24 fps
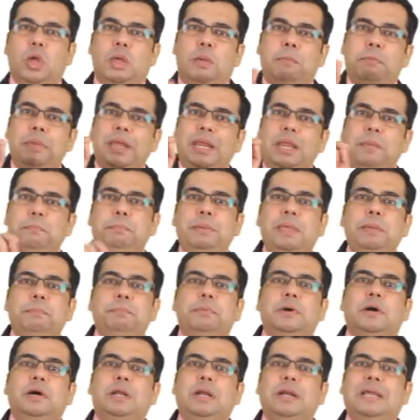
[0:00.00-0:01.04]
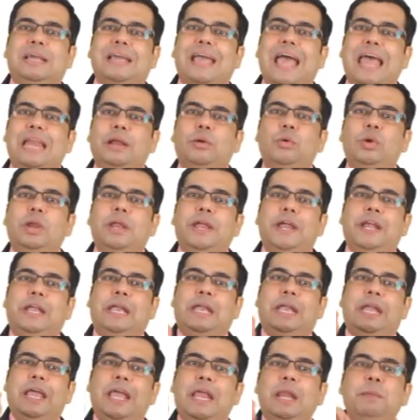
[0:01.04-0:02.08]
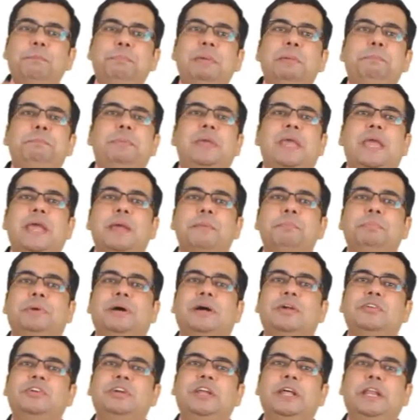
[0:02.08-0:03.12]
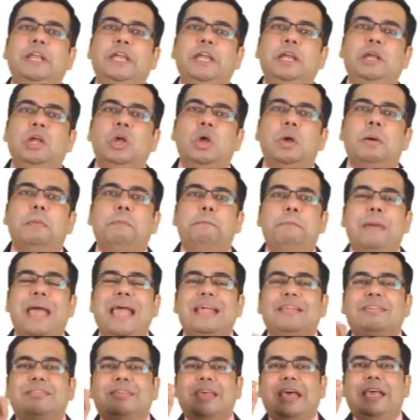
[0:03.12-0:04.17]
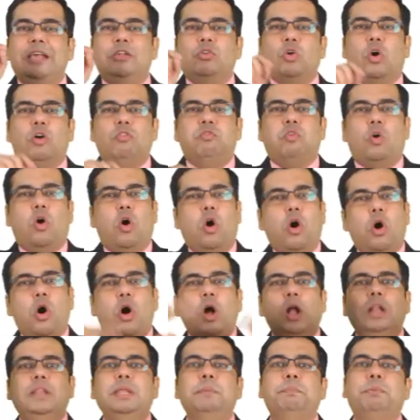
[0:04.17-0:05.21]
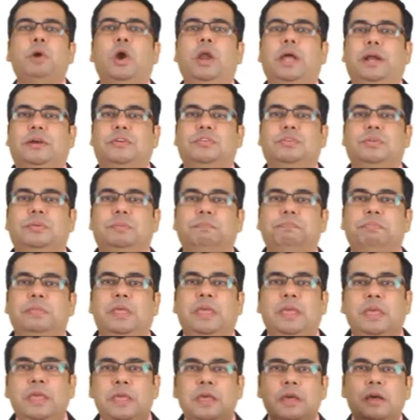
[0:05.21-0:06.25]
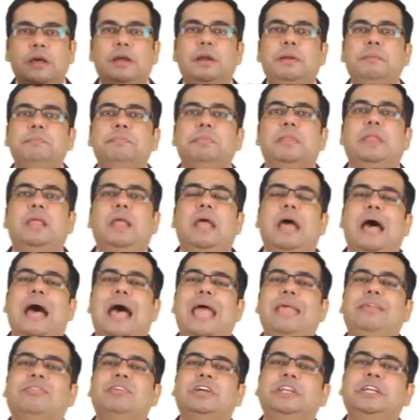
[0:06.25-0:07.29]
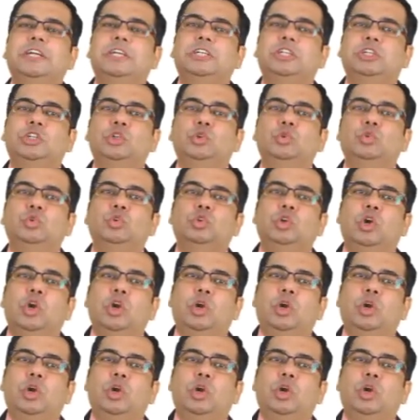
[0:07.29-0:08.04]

Many people calculate 10 ppm considering batch size of all the products. Here, I suggest you